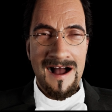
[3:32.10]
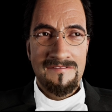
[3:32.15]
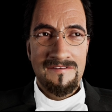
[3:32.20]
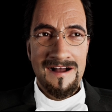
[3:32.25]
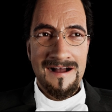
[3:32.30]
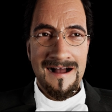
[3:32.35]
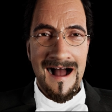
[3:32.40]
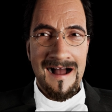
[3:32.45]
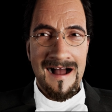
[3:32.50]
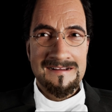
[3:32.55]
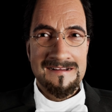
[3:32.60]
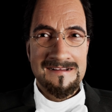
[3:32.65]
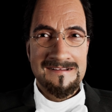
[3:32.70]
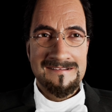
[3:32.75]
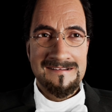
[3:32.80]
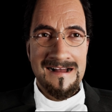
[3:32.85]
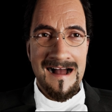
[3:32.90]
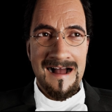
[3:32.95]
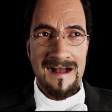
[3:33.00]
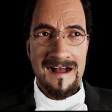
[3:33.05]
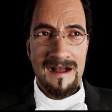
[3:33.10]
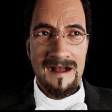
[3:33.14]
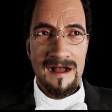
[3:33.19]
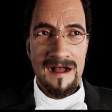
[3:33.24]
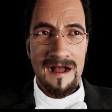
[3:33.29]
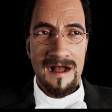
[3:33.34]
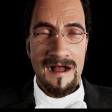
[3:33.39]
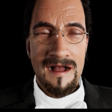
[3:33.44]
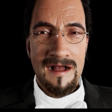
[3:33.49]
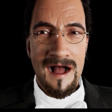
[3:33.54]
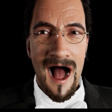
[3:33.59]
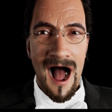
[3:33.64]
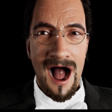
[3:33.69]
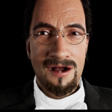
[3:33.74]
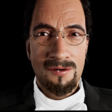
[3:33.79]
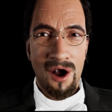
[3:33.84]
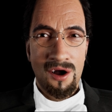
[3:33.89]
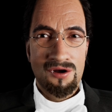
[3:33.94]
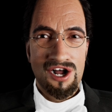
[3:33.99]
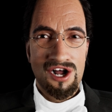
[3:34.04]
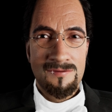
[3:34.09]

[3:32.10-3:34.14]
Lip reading: Let's transfer this to iClone.